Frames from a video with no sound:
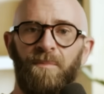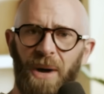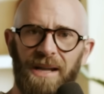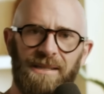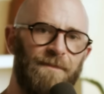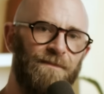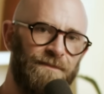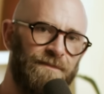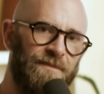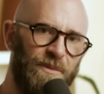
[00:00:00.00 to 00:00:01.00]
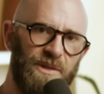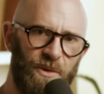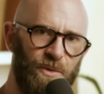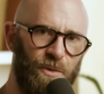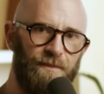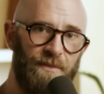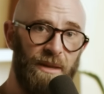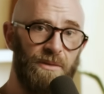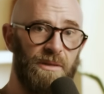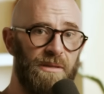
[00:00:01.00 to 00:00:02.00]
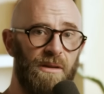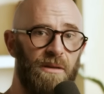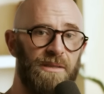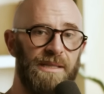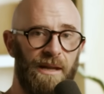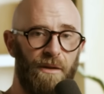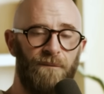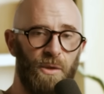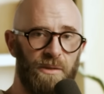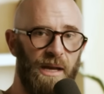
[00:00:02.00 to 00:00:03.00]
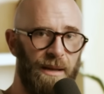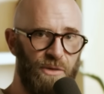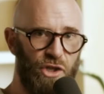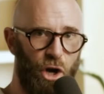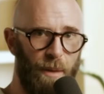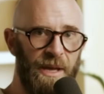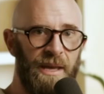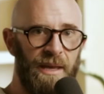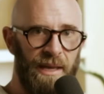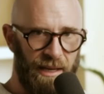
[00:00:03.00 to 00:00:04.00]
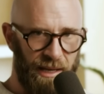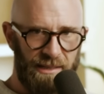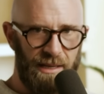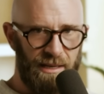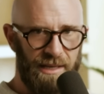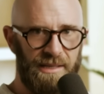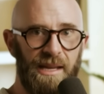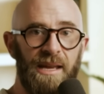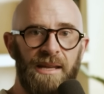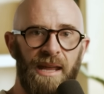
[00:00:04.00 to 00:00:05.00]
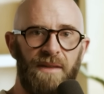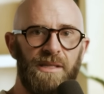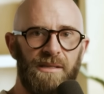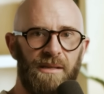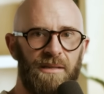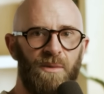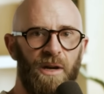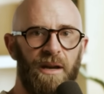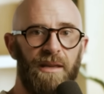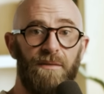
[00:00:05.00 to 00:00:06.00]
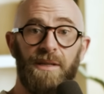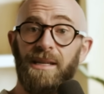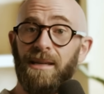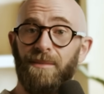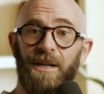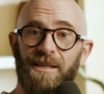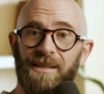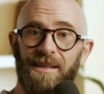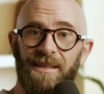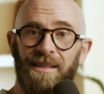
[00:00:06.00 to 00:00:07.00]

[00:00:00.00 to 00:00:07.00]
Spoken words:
But that was not all. He was also holding down a full-time job. In 1990, Davis started working for Ticketmaster.